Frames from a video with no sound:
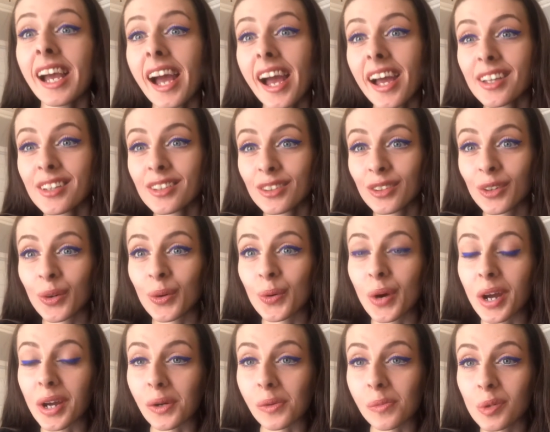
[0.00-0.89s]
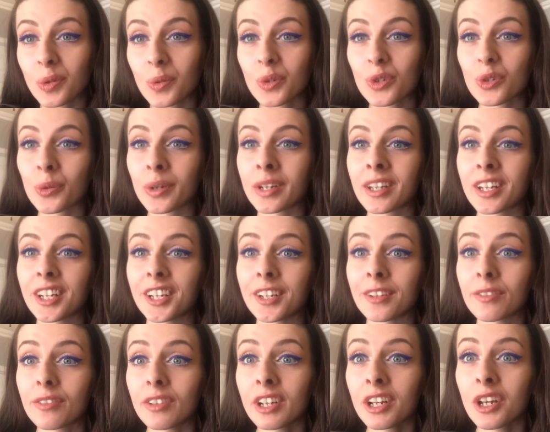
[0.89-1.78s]
So I hope you enjoyed today's
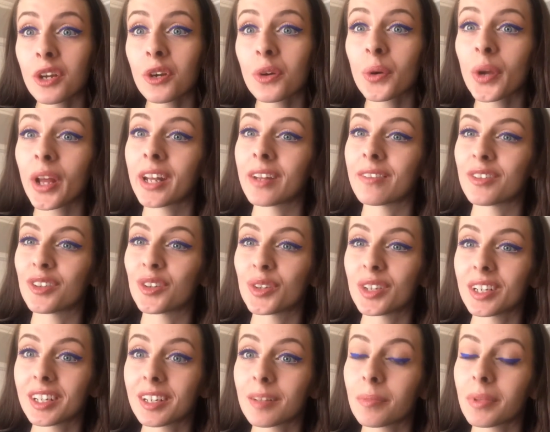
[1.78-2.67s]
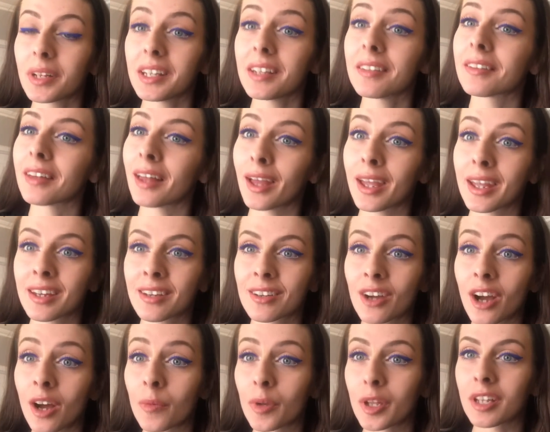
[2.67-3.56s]
video, and if you did, please like,
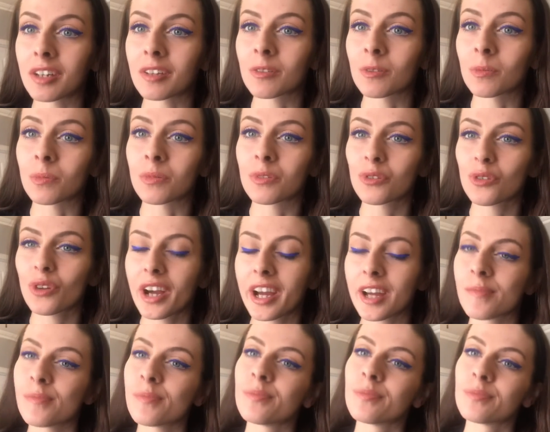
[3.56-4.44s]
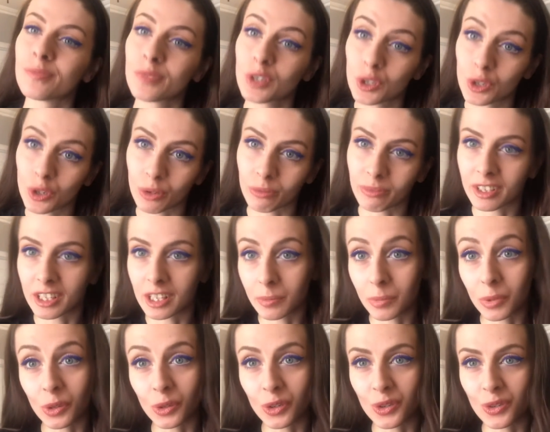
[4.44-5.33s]
comment, and subscribe. You know,
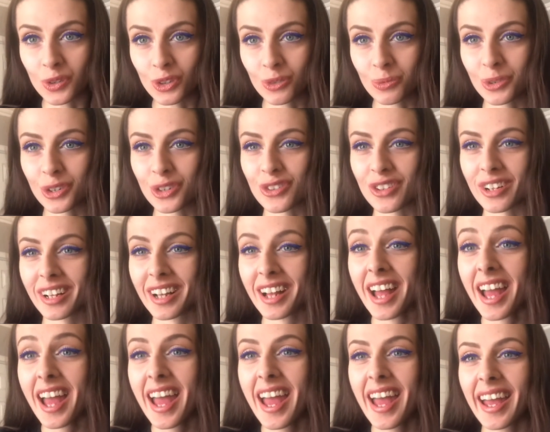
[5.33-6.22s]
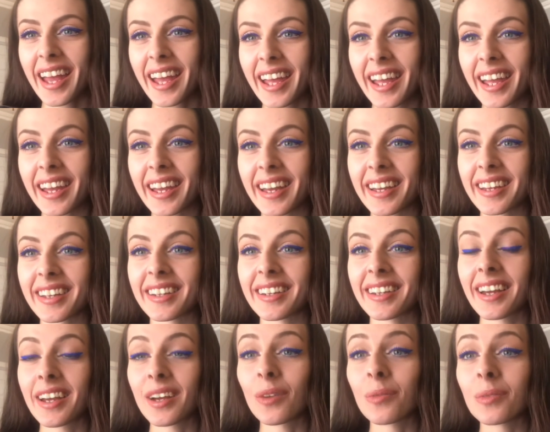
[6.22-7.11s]
typical YouTuber drill. And
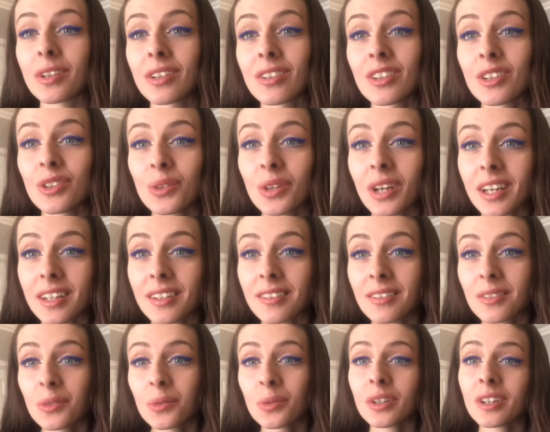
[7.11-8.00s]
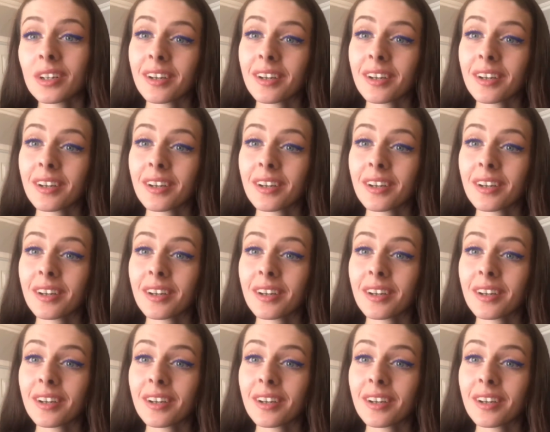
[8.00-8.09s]
I hope to see you guys soon.